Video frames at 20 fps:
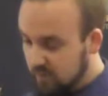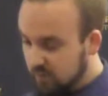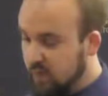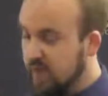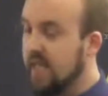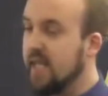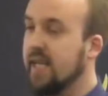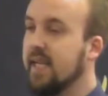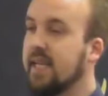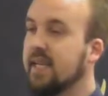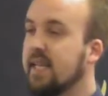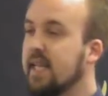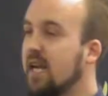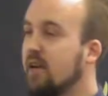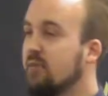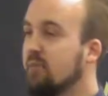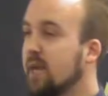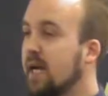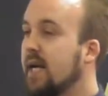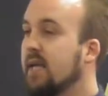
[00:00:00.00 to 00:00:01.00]
When they get
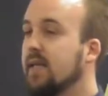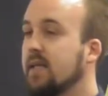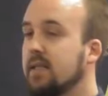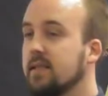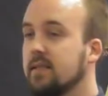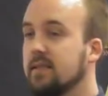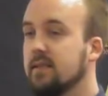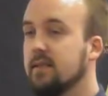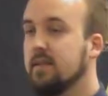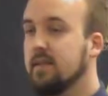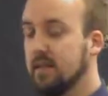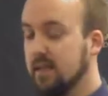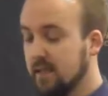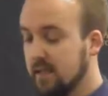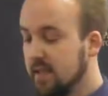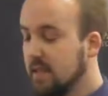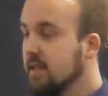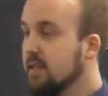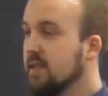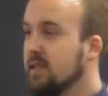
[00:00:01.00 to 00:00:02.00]
that ballot,
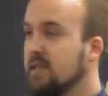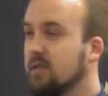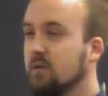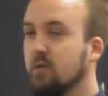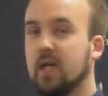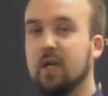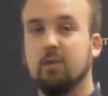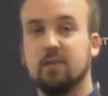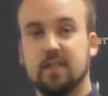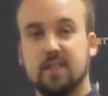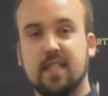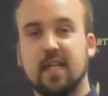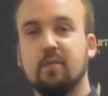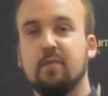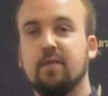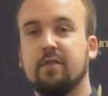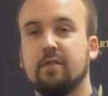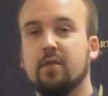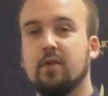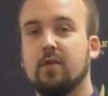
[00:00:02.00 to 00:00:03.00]
it was
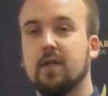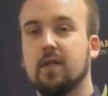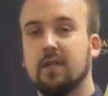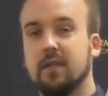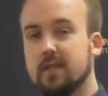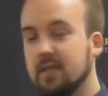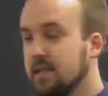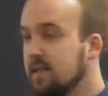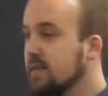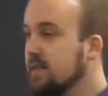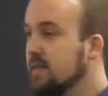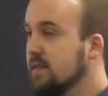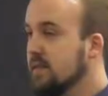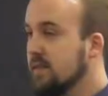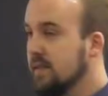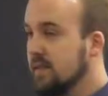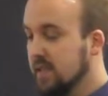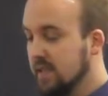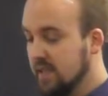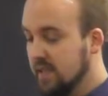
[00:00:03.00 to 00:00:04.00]
said before,
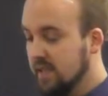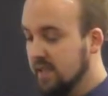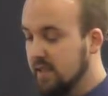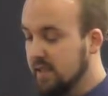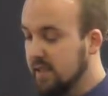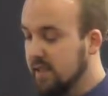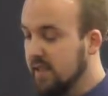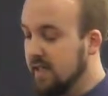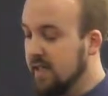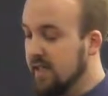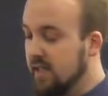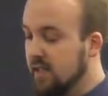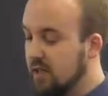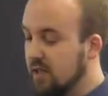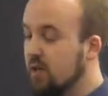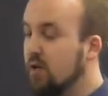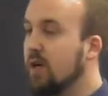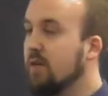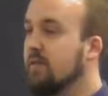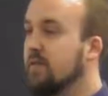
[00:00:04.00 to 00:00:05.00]
they're going to
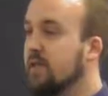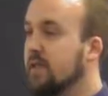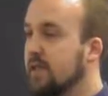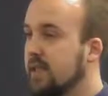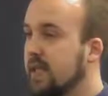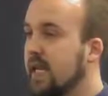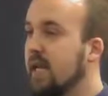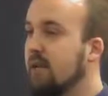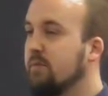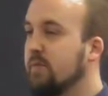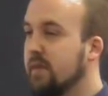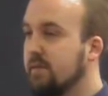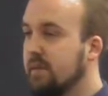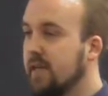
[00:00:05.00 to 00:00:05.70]
go after their name they